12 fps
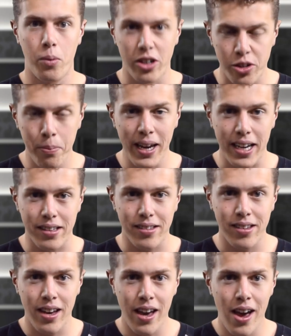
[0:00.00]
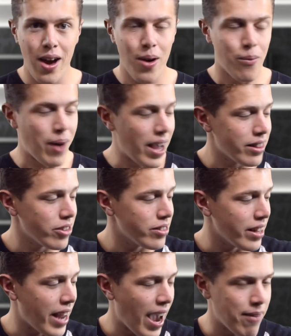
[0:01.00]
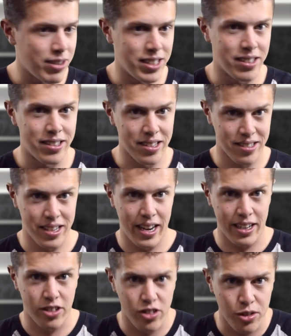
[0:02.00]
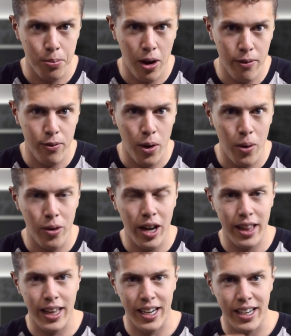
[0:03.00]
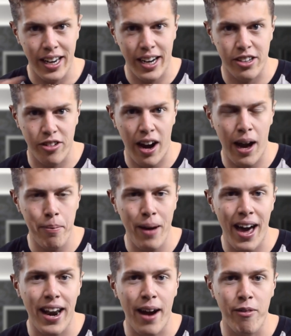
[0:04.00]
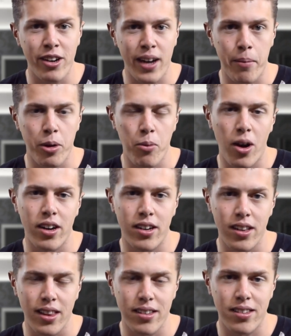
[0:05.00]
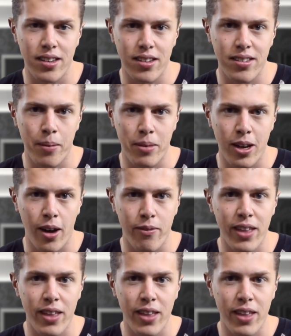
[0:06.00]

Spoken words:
which means rather than having to disconnect your smartphone and then connect your iPad every time you wanted to listen to something off